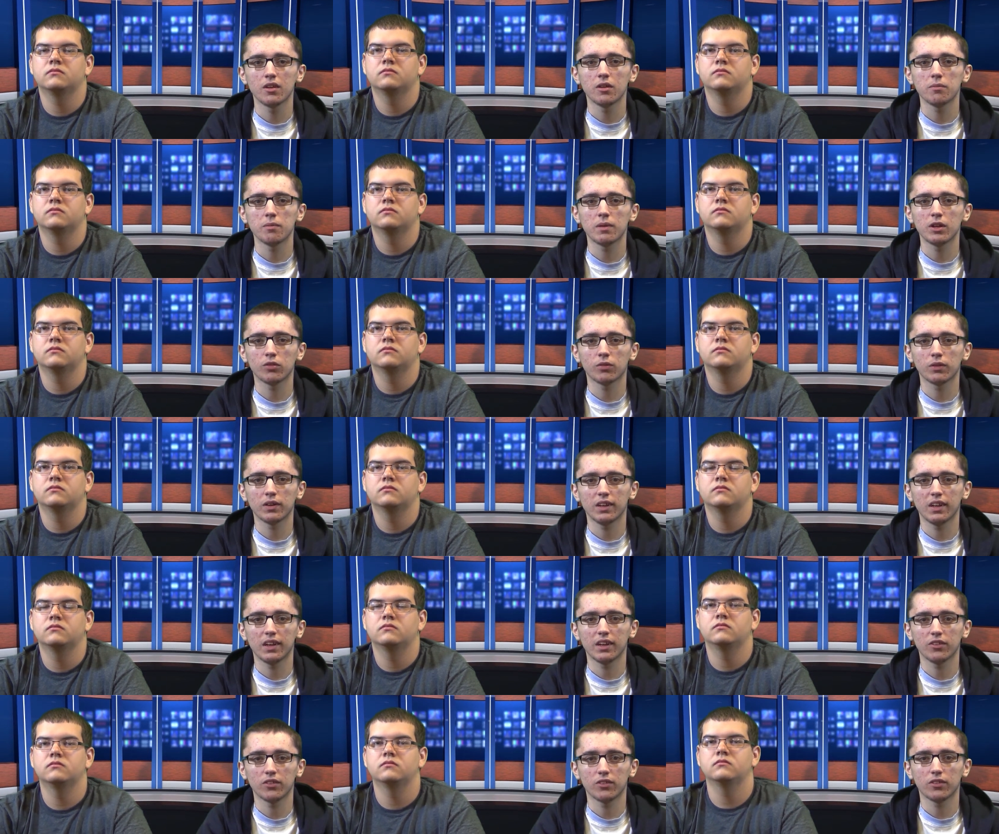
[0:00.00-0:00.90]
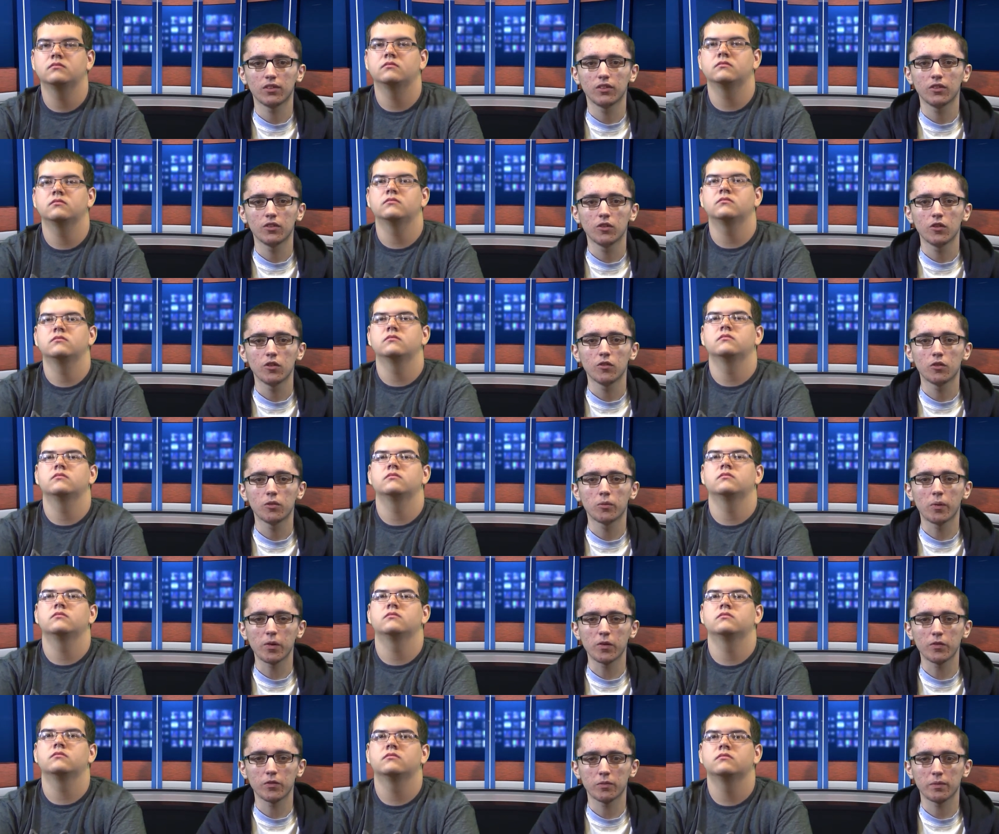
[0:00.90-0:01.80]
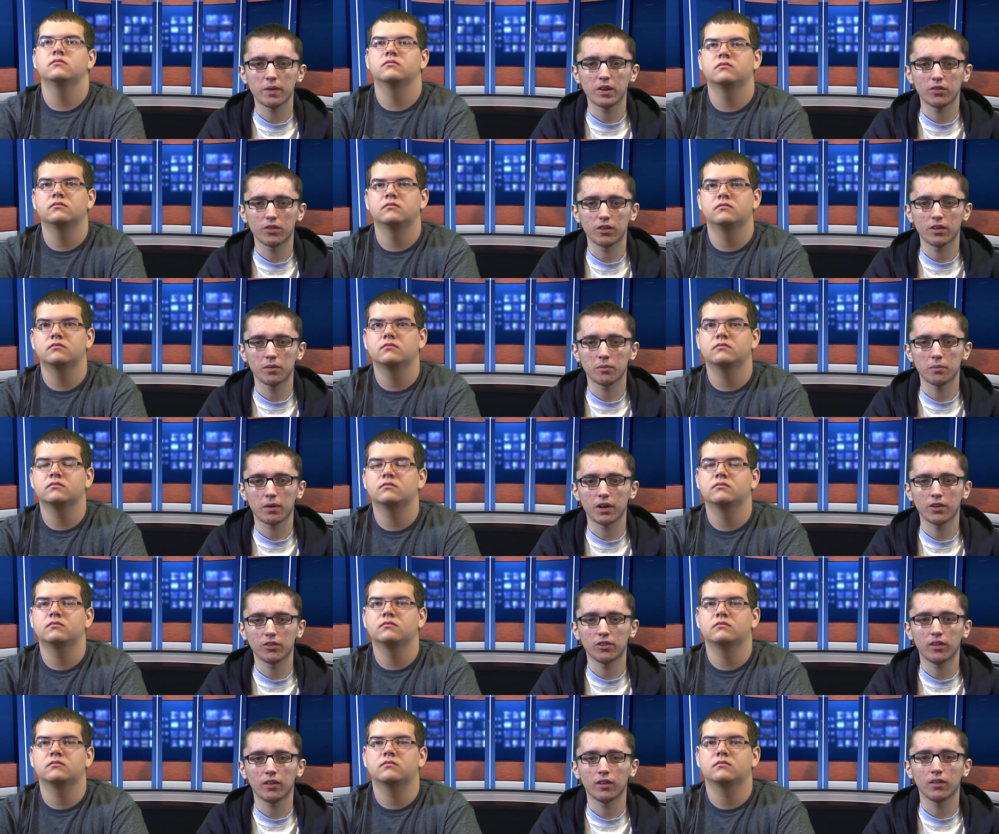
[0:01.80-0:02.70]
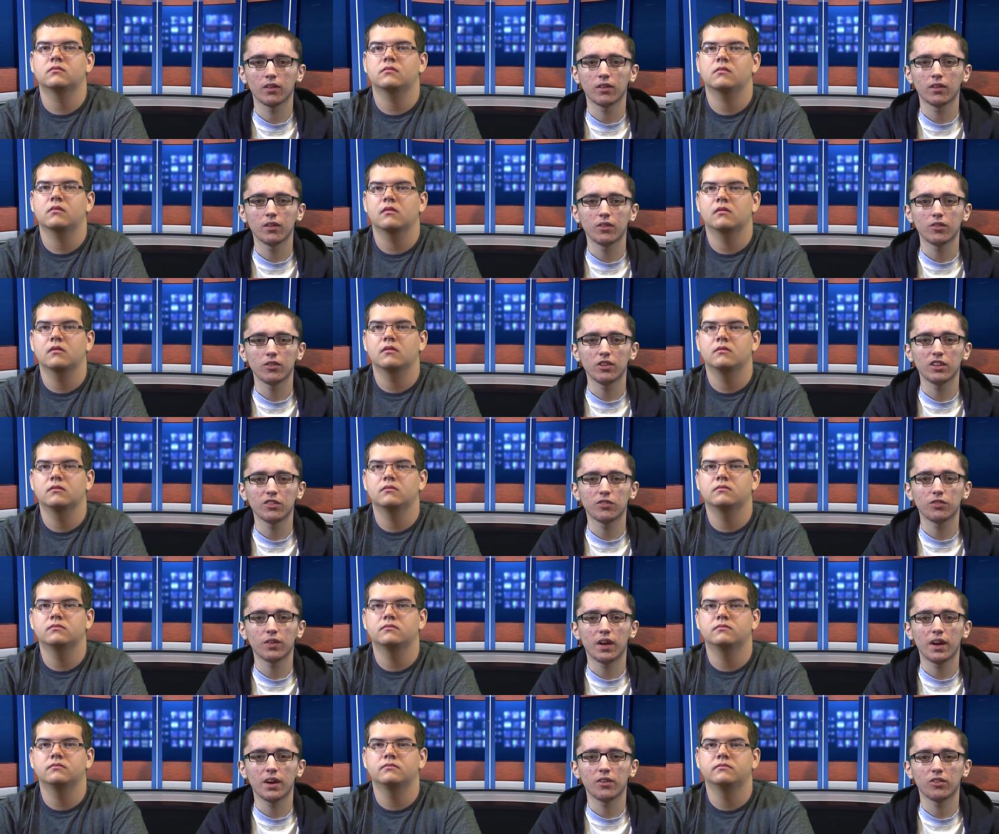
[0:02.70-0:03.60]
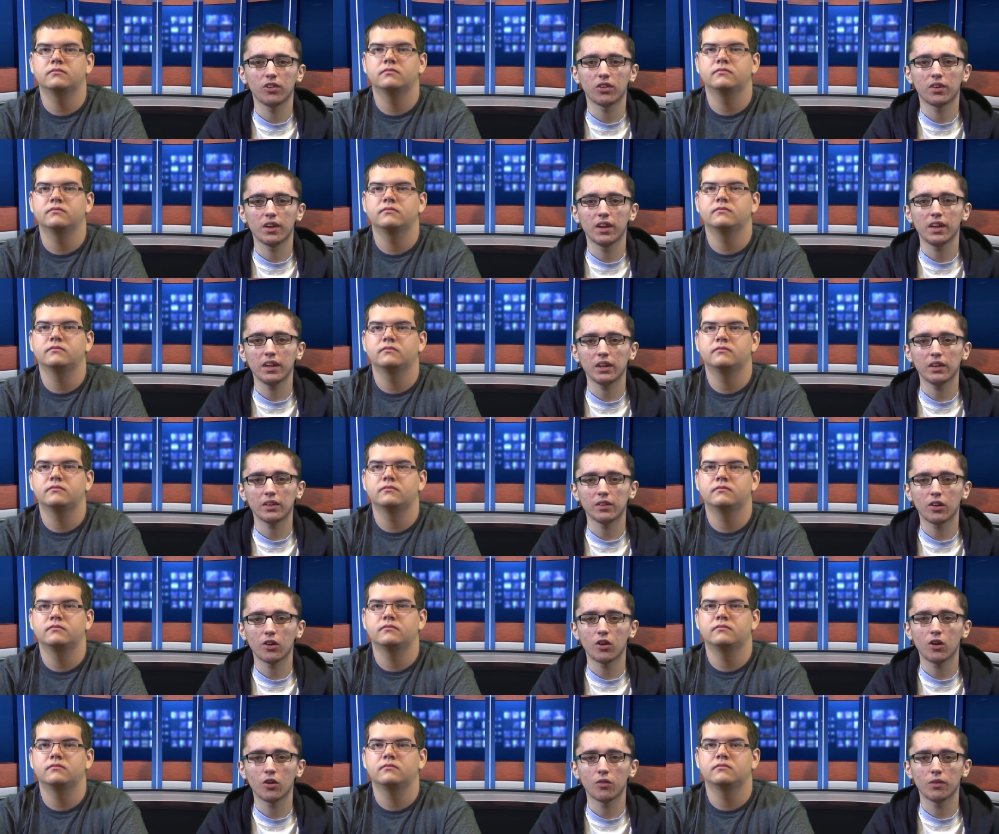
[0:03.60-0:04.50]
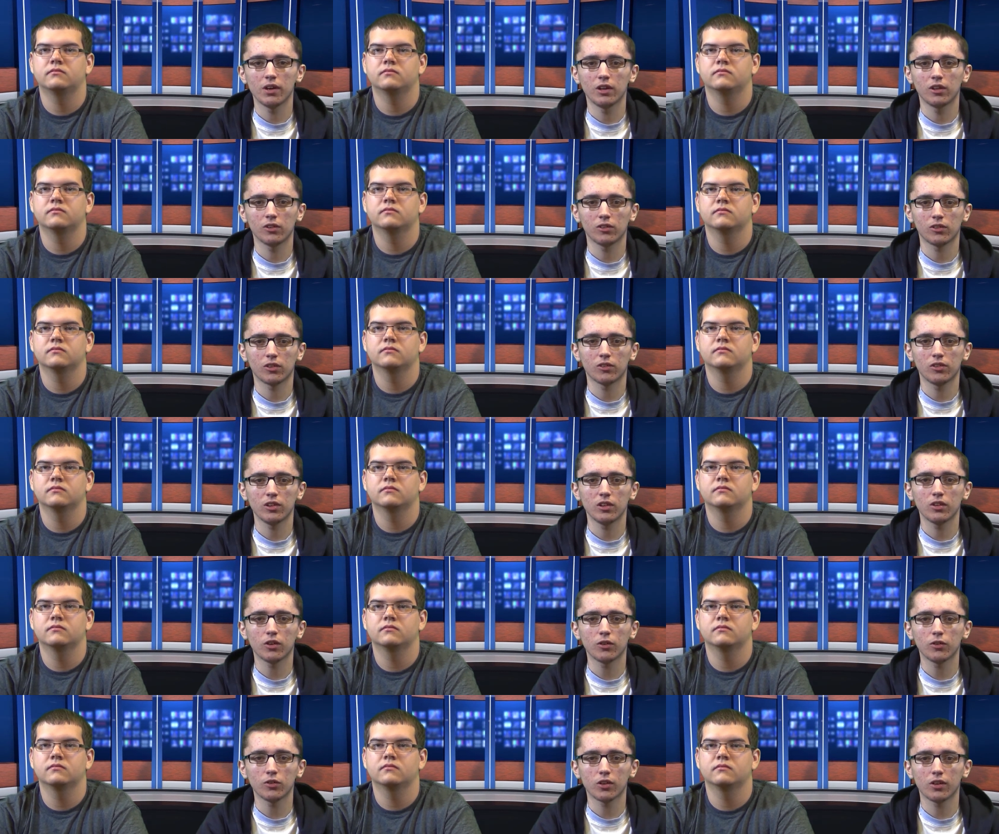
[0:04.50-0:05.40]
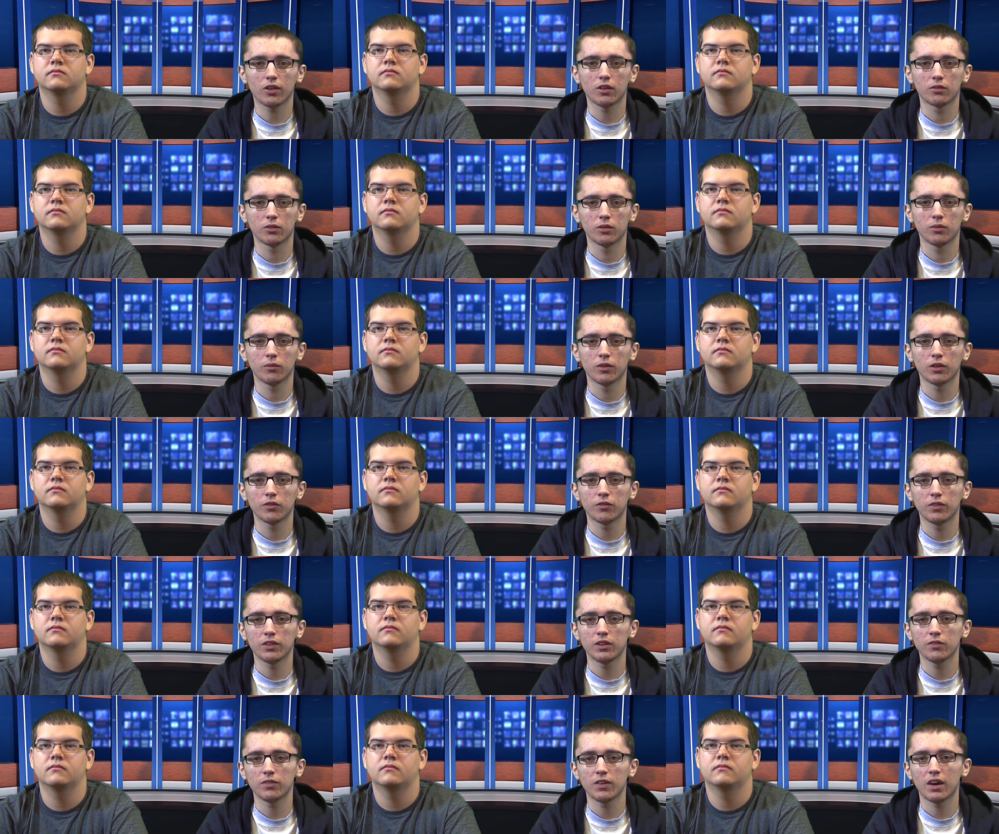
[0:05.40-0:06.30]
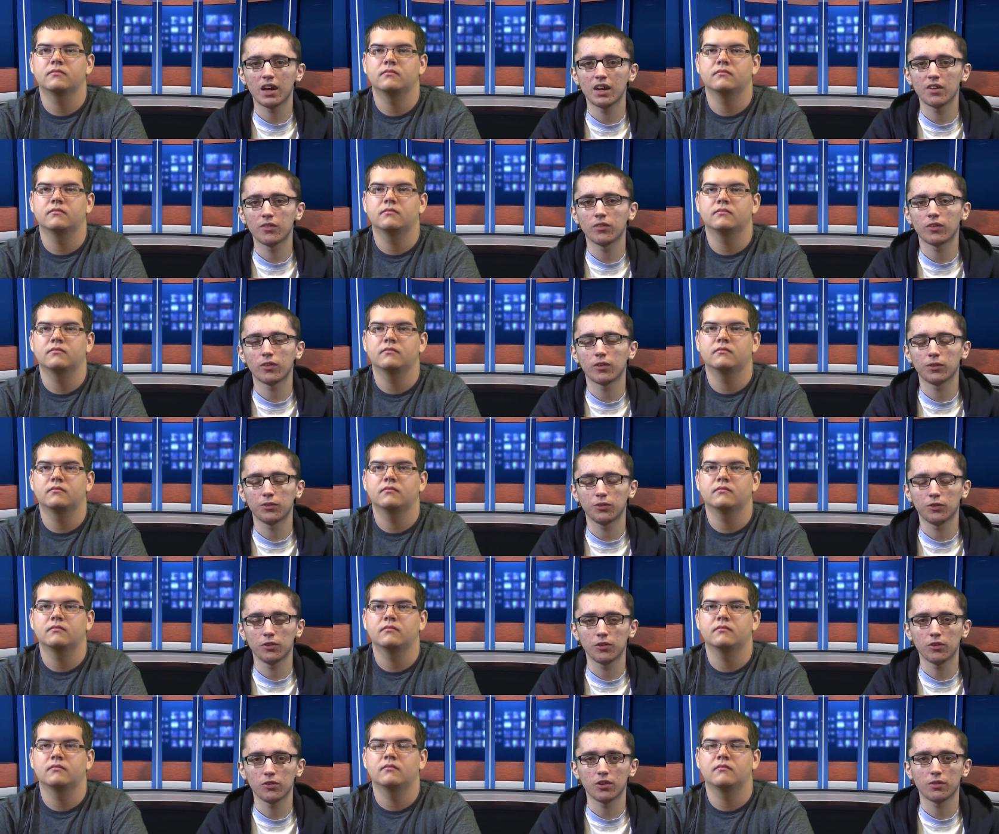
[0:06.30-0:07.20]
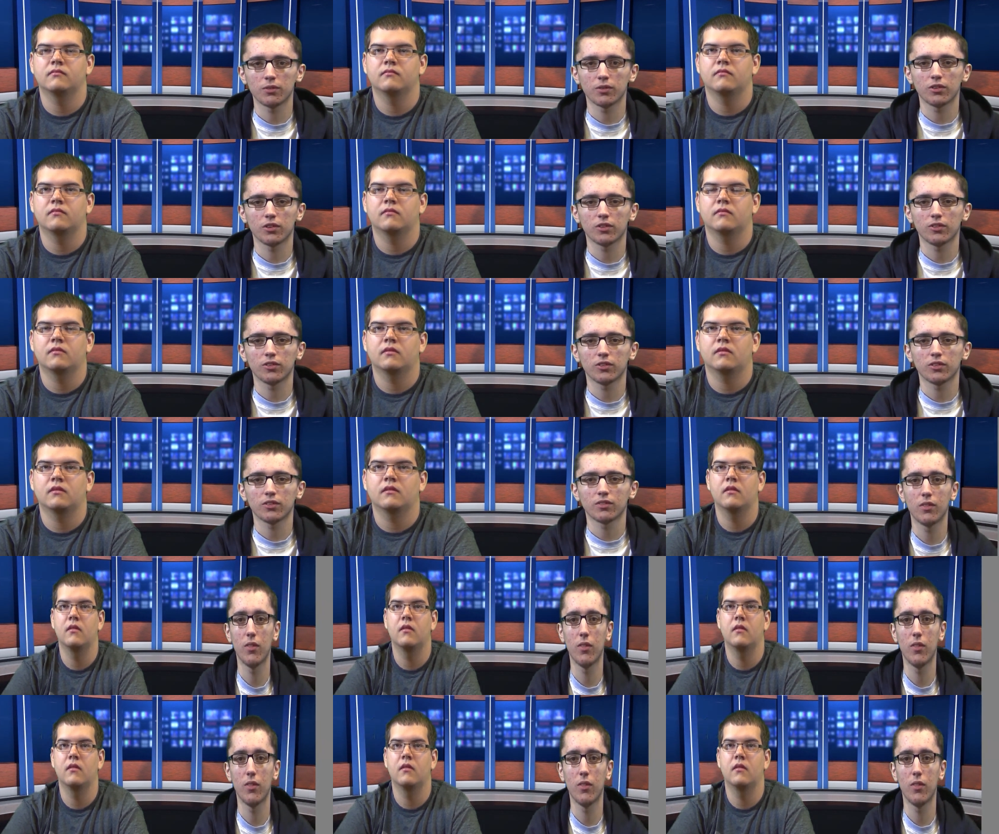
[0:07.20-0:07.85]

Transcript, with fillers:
Speaker 1: May 28th. For more information and pricing, see the flyers that are hanging in the hallways or see Coach Shaw in room 155 or student services.